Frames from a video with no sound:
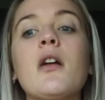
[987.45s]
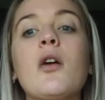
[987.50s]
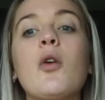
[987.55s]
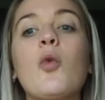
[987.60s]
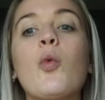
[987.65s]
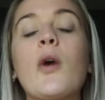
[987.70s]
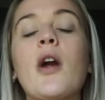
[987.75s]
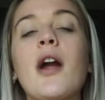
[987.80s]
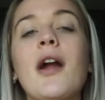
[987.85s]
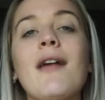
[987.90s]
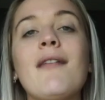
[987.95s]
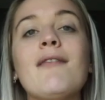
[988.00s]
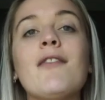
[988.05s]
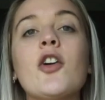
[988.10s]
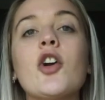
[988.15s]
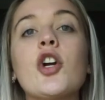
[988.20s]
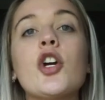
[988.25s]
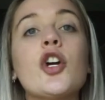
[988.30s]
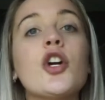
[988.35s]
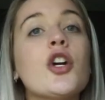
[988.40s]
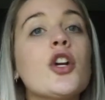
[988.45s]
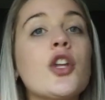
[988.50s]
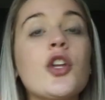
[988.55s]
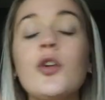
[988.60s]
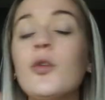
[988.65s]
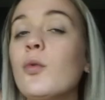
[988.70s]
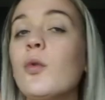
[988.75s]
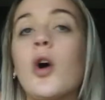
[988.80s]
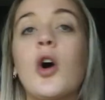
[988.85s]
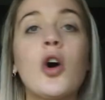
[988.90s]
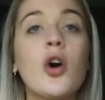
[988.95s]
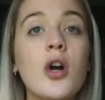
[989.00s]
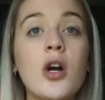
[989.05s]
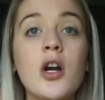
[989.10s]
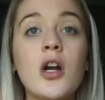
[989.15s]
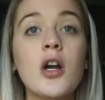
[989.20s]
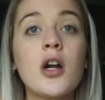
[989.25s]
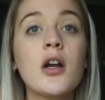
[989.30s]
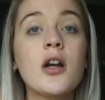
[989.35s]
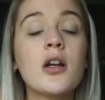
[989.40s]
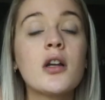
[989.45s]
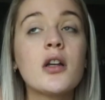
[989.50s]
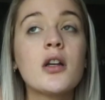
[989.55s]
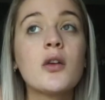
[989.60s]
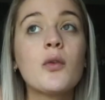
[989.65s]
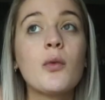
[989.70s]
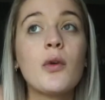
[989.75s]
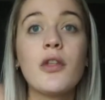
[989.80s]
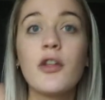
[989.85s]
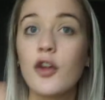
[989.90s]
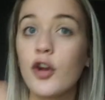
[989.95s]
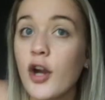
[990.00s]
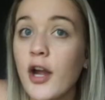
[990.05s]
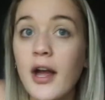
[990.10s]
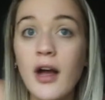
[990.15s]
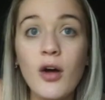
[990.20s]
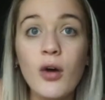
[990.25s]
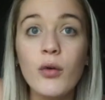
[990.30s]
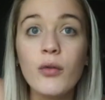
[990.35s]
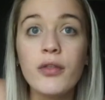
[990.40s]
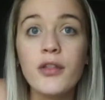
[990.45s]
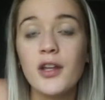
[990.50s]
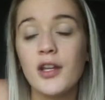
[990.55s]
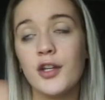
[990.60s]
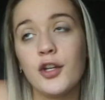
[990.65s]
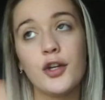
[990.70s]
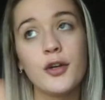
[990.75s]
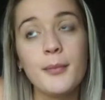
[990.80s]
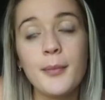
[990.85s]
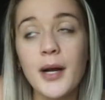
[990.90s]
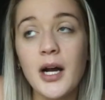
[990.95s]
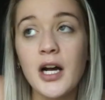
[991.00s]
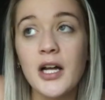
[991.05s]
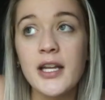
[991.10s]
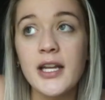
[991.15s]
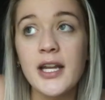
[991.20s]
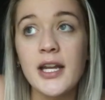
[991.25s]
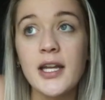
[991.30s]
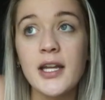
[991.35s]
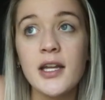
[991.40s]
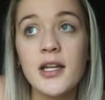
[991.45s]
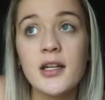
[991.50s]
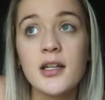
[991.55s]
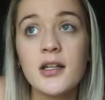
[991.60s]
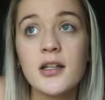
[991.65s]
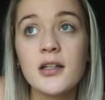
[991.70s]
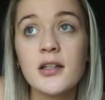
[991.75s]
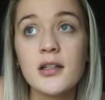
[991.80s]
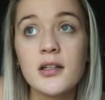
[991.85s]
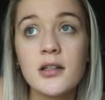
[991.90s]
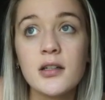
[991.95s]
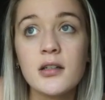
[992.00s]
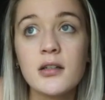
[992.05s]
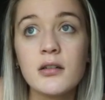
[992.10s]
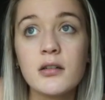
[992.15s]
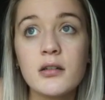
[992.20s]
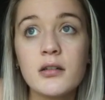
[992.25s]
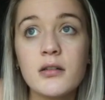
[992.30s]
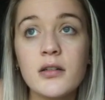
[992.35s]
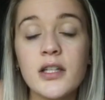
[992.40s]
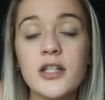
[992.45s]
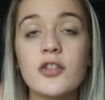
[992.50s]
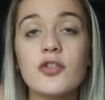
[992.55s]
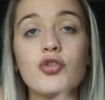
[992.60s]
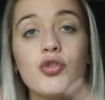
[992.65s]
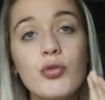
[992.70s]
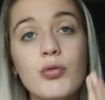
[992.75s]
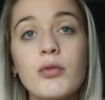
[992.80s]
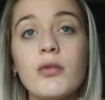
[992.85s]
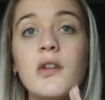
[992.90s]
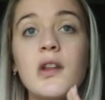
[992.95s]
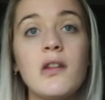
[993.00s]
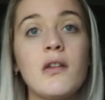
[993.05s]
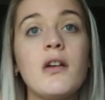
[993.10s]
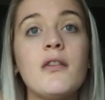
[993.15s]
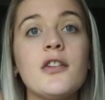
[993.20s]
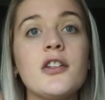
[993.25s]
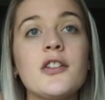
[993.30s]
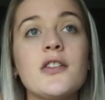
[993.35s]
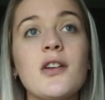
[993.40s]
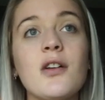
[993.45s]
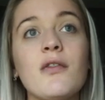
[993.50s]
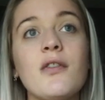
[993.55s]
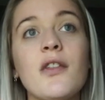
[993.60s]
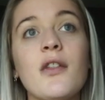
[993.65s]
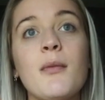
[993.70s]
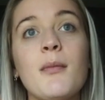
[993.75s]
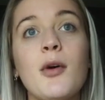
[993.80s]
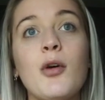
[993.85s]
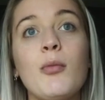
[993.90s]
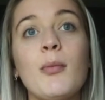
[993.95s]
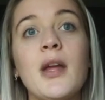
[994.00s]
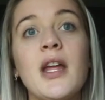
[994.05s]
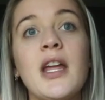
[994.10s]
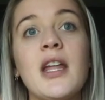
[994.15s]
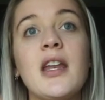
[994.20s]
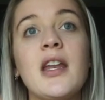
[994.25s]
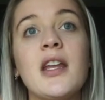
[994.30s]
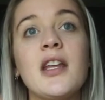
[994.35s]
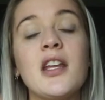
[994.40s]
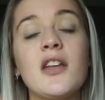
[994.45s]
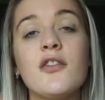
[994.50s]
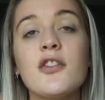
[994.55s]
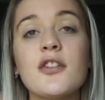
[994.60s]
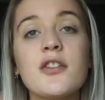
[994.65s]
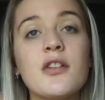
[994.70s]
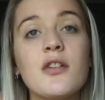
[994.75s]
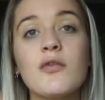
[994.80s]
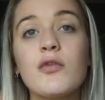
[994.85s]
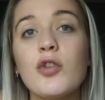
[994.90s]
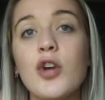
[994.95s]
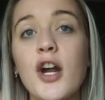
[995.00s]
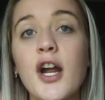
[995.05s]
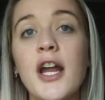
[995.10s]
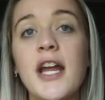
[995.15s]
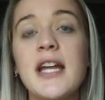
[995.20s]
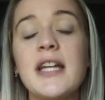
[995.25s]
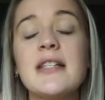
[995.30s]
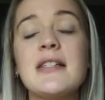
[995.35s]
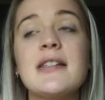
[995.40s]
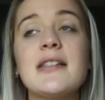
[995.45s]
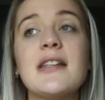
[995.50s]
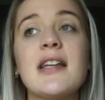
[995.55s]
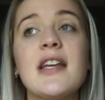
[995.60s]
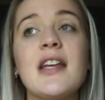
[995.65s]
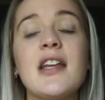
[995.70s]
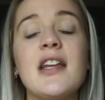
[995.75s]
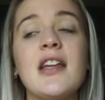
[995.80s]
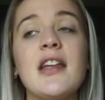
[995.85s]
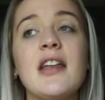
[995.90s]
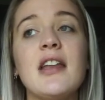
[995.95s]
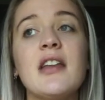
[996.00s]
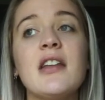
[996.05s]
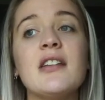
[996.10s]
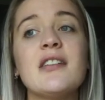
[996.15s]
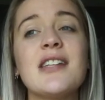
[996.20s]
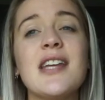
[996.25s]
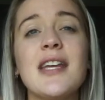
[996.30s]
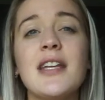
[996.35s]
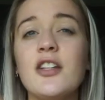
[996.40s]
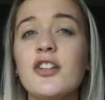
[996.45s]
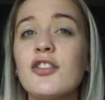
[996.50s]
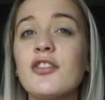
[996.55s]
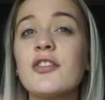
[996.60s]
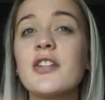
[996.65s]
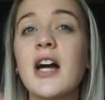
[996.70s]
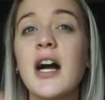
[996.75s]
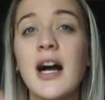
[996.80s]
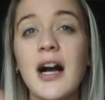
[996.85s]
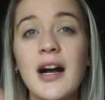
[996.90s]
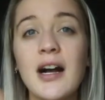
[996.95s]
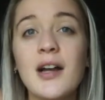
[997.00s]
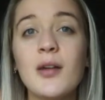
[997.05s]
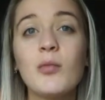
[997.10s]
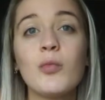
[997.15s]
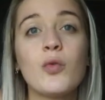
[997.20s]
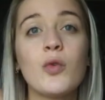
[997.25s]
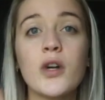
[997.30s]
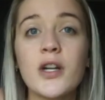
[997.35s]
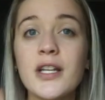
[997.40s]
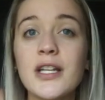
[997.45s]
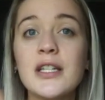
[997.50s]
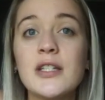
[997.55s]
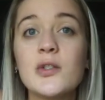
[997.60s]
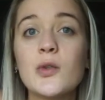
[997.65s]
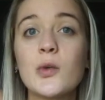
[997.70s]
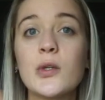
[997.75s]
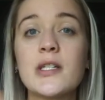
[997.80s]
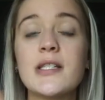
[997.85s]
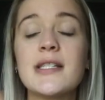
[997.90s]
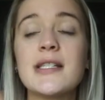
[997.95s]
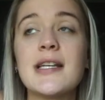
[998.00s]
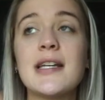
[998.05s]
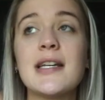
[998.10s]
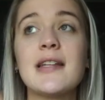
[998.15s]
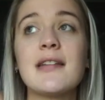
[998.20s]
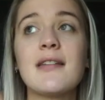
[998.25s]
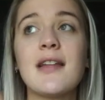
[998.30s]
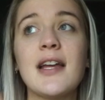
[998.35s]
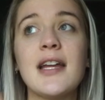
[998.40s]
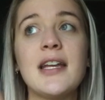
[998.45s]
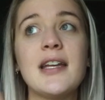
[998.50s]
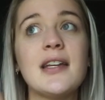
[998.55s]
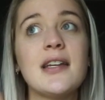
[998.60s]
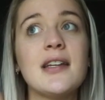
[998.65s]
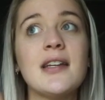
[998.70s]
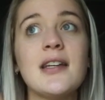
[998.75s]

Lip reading: wherever you are with your health and your body, like, truly love yourself in the moment and give yourself grace and take your time working towards it. Like,